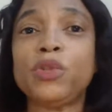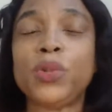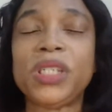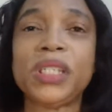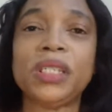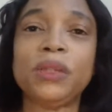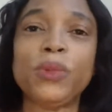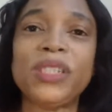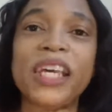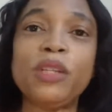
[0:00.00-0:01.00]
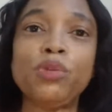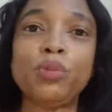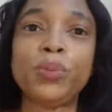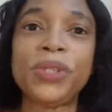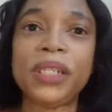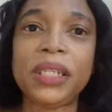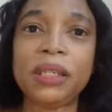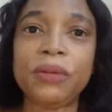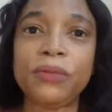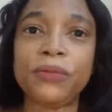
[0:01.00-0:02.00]
we tend to
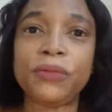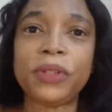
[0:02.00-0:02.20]
believe,